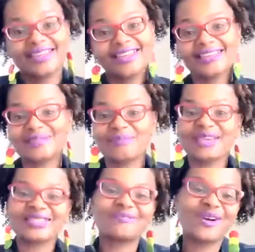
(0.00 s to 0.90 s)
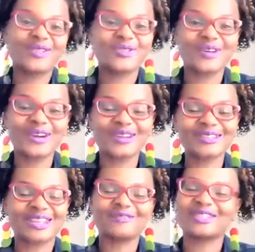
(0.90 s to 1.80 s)
it's the best of both
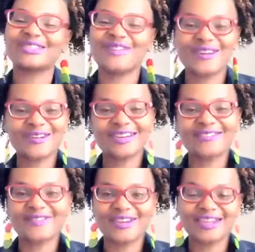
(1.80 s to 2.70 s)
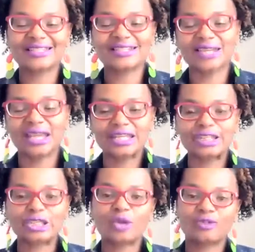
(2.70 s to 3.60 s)
worlds, and I'm just very, very excited.
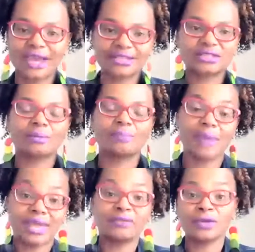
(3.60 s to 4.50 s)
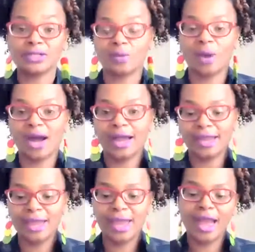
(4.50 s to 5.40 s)
So that's the main reason
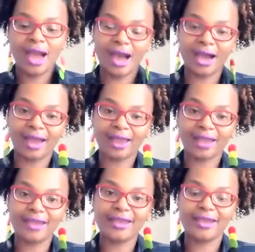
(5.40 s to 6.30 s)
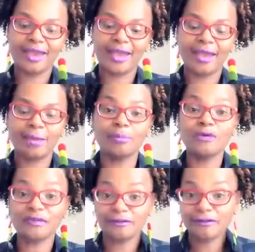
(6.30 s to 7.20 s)
why I am
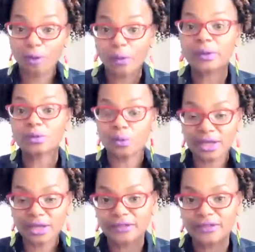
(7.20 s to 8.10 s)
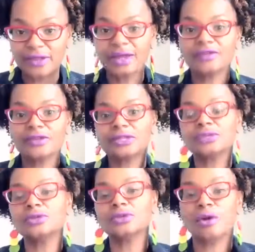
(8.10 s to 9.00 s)
moving forward with
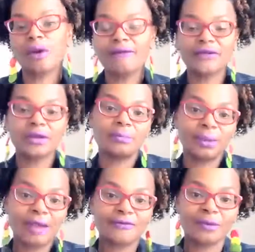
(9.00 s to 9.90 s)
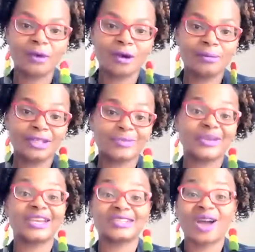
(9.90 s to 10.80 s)
this new crowdfunding platform, is
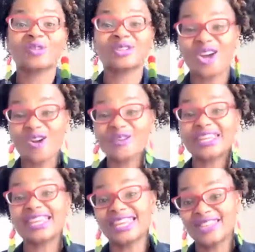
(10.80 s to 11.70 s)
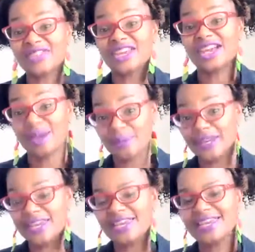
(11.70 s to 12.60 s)
because I was already in the
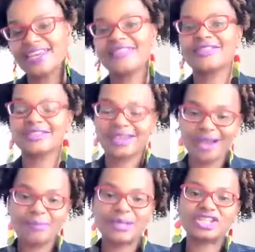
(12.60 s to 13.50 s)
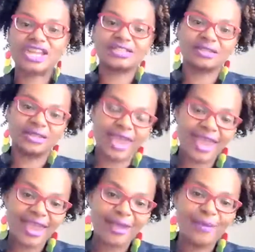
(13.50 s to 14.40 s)
company. The company changed the
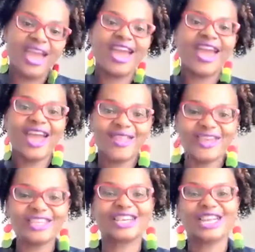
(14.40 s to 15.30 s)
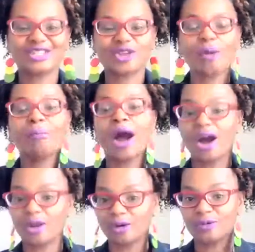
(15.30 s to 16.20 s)
name and they changed their
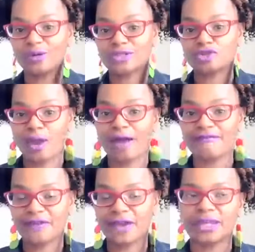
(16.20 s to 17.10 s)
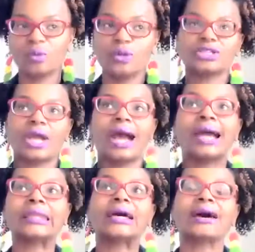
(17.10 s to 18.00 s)
model, which is crowdfunding, which I
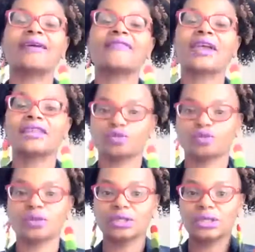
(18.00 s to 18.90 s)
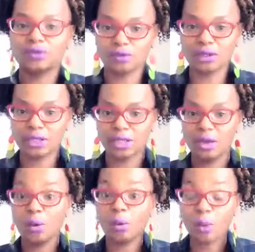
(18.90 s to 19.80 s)
love, and it's really, really
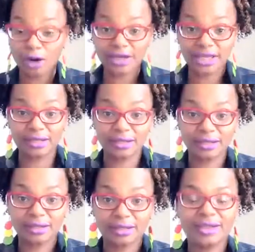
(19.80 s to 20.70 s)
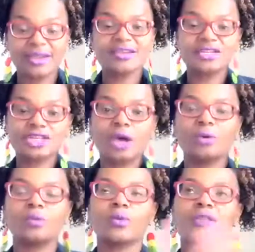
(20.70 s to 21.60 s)
working. So
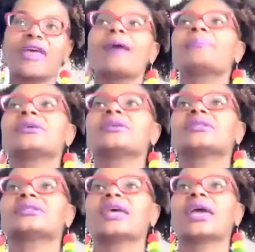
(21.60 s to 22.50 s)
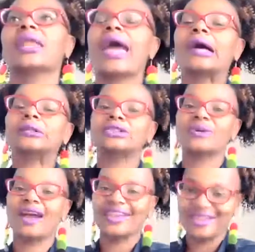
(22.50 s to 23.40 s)
with that being said, how do
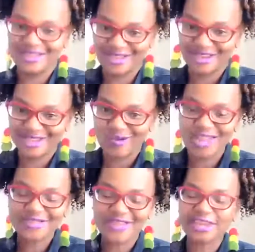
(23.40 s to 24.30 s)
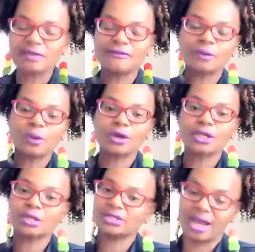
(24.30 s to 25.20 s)
I end this? I want to thank you for
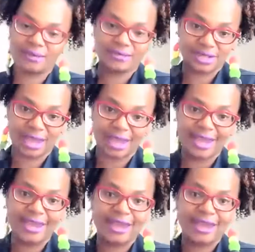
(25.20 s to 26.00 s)
your time today.